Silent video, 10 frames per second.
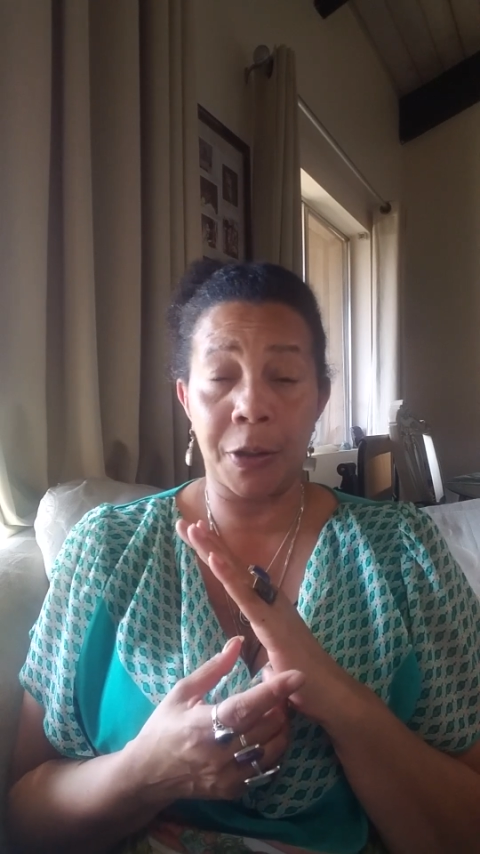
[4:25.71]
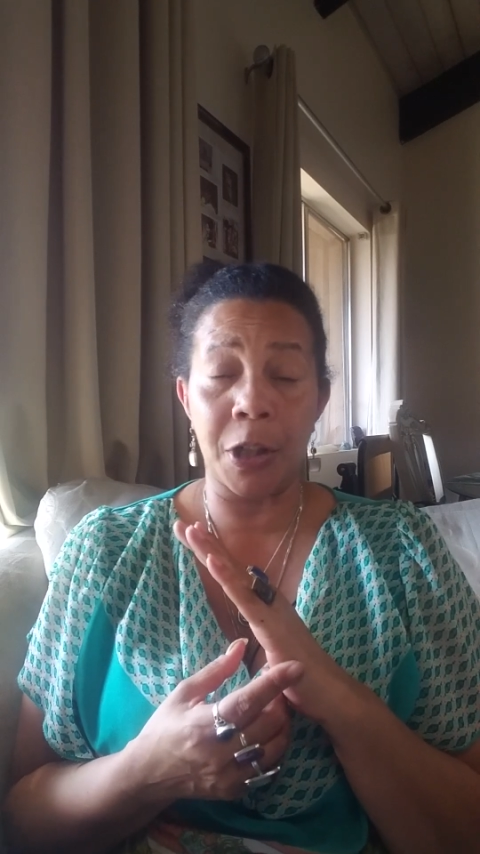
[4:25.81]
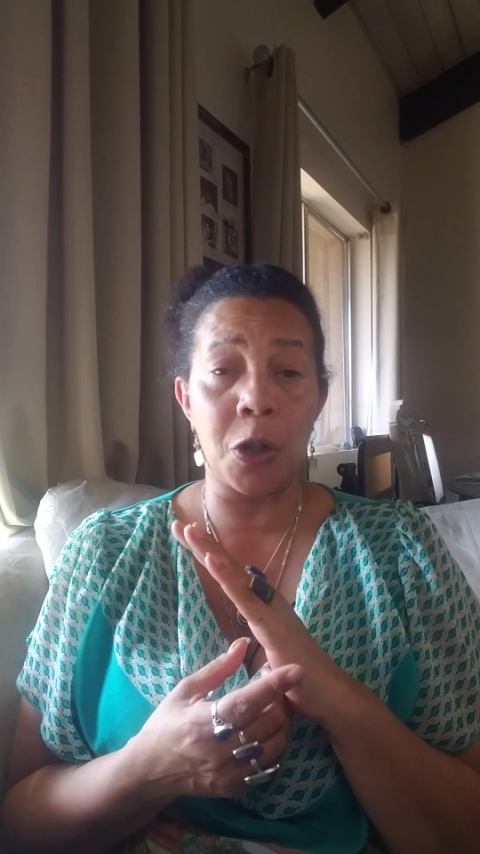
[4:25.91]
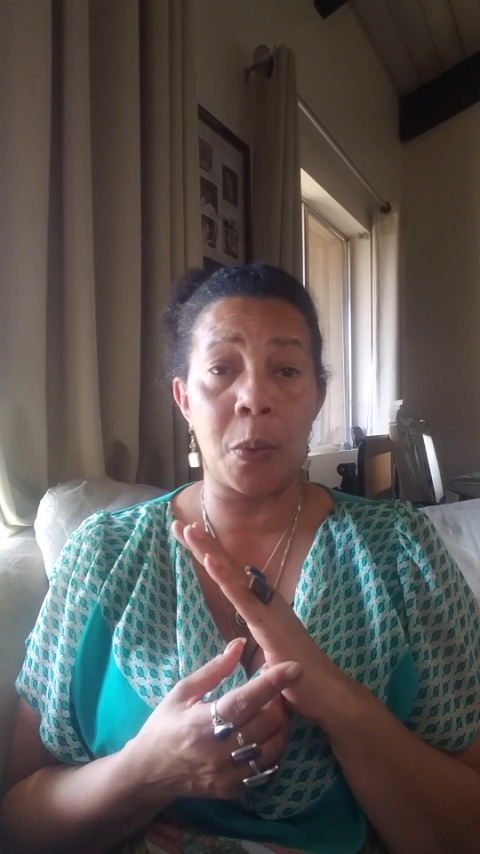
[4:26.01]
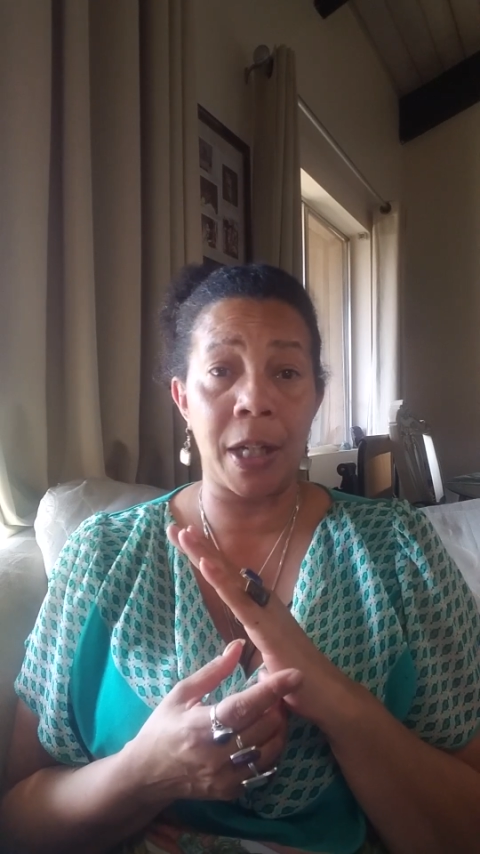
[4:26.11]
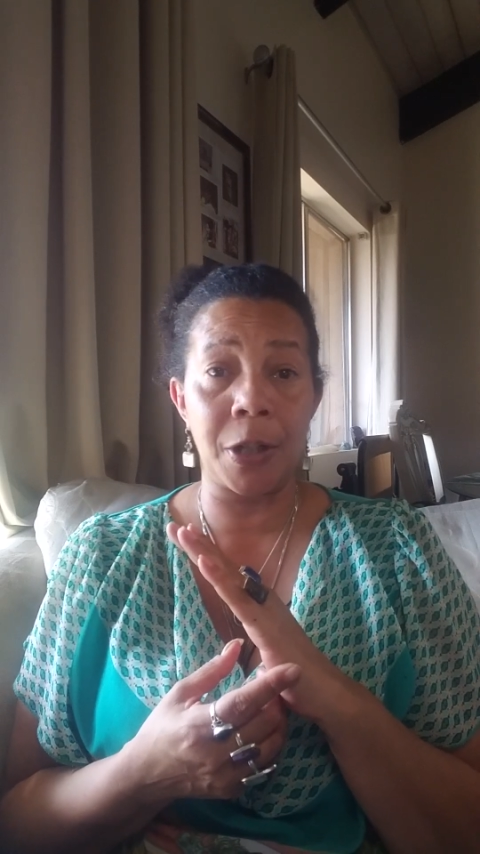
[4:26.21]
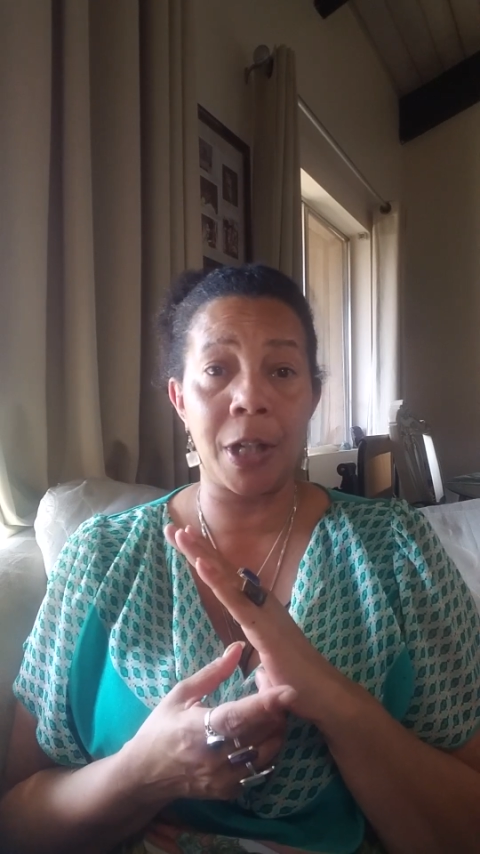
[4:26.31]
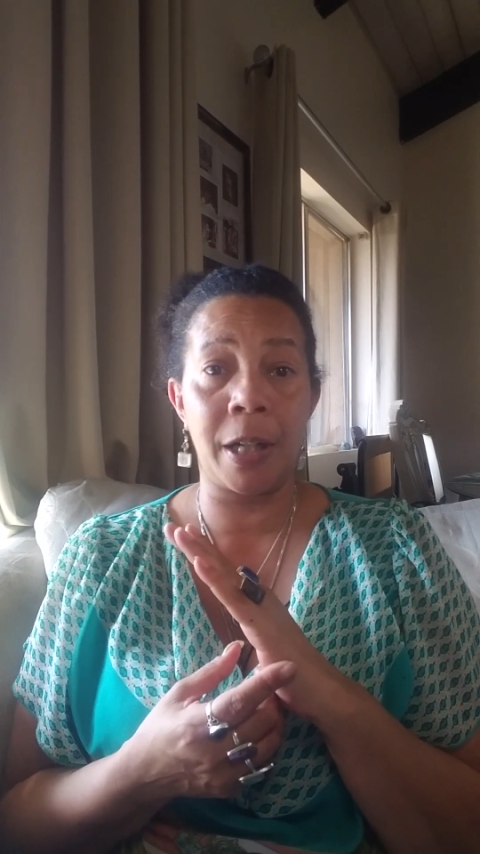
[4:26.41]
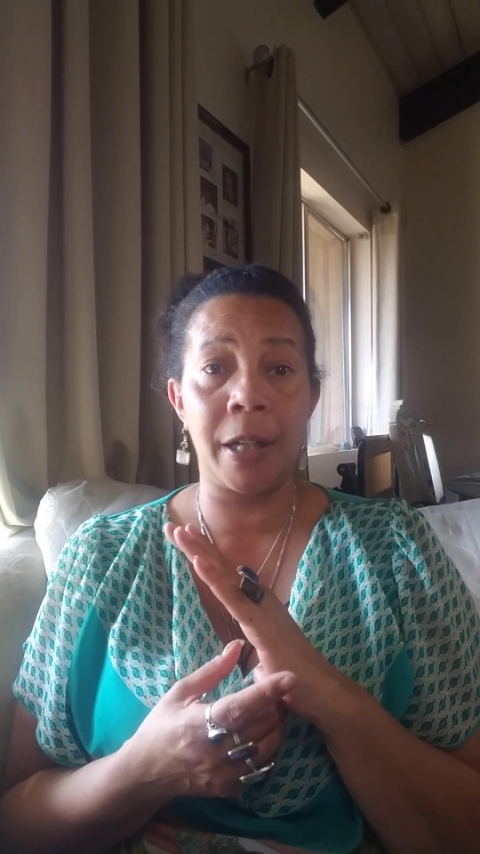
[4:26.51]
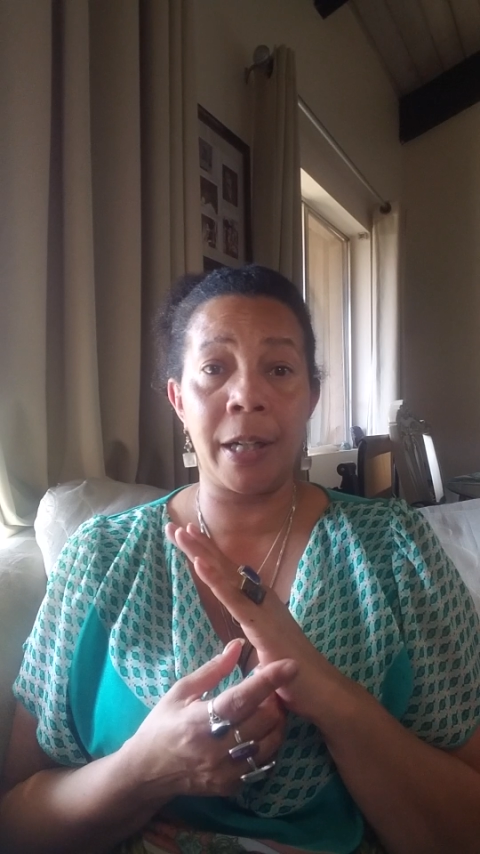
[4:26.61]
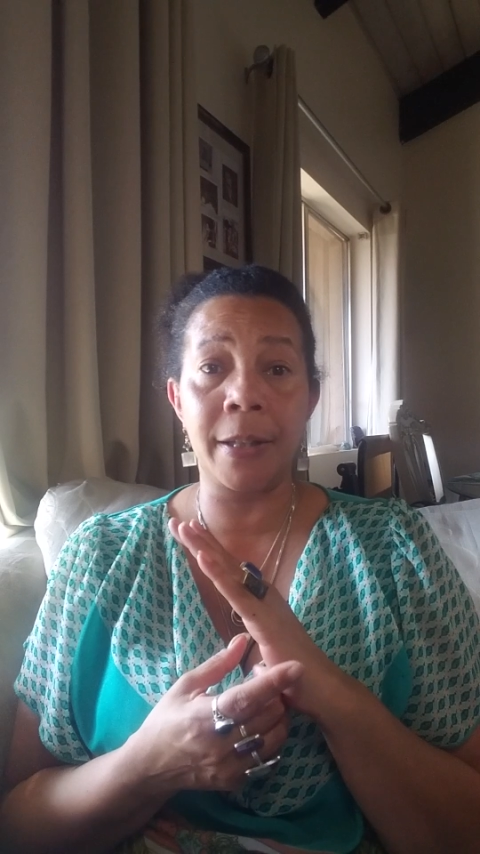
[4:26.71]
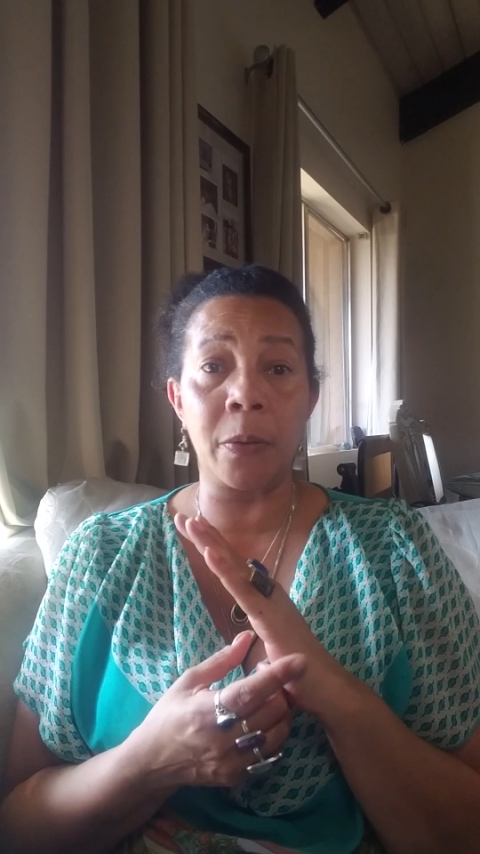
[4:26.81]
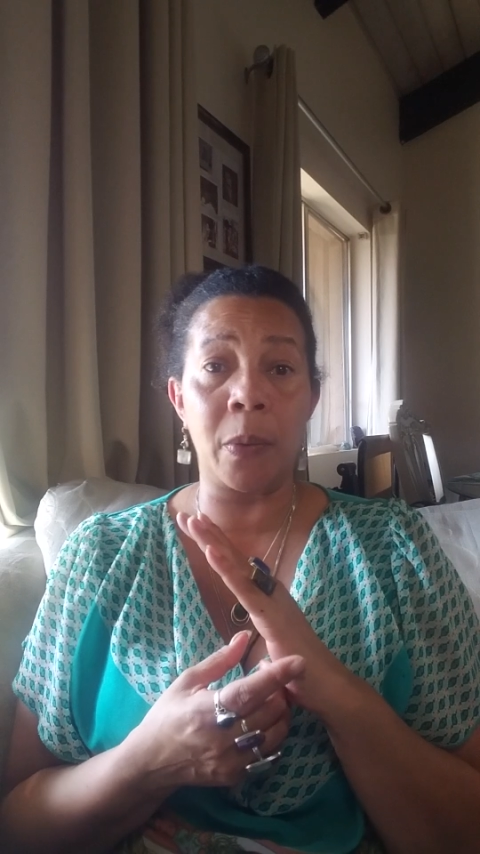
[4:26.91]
situation isn't